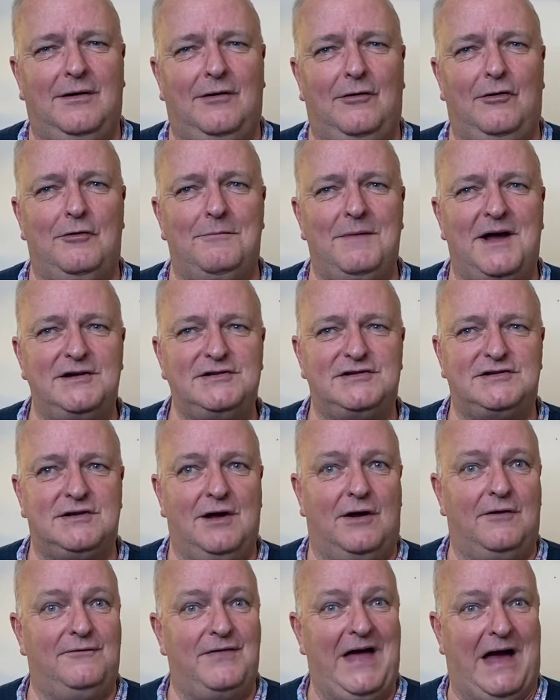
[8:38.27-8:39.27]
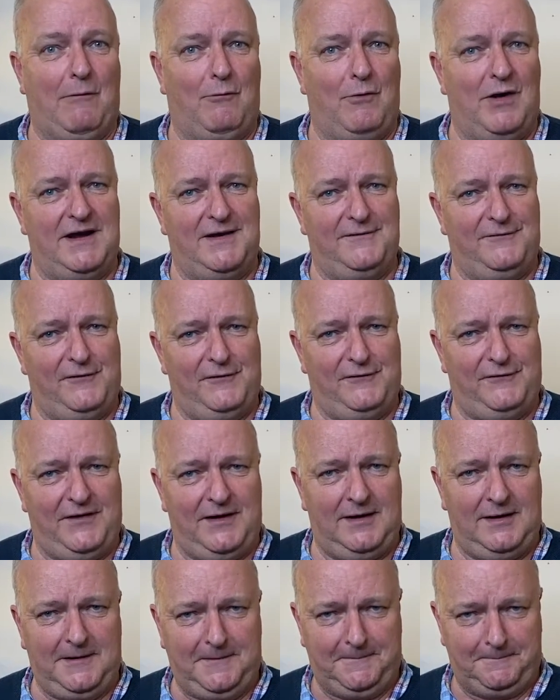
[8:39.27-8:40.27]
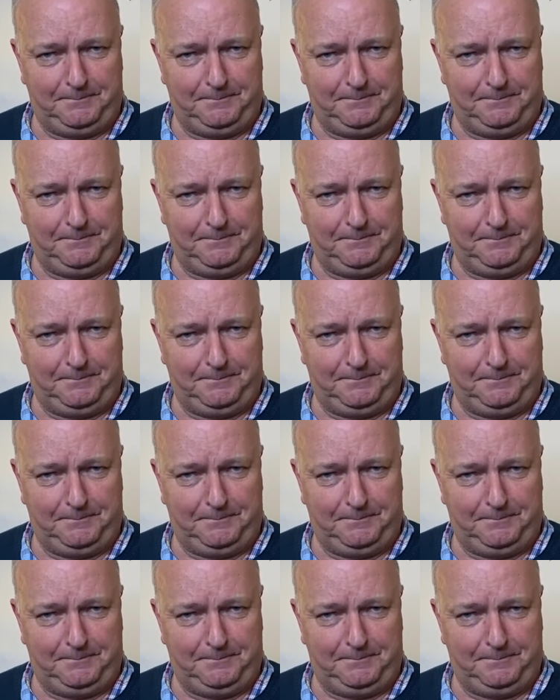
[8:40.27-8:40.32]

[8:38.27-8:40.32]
almost of that wonderful feeling.